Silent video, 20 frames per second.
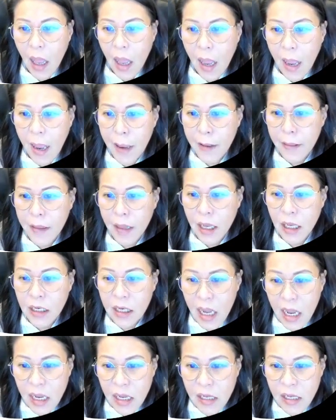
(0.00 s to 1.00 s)
and
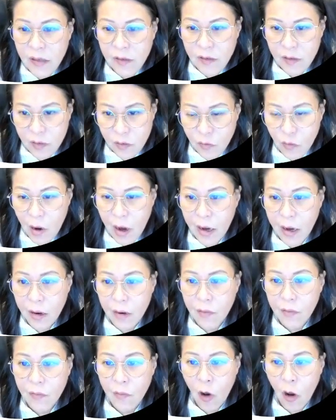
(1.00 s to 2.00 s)
Anais is right
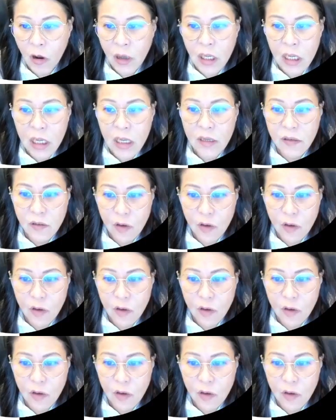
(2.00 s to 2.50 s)
hockey is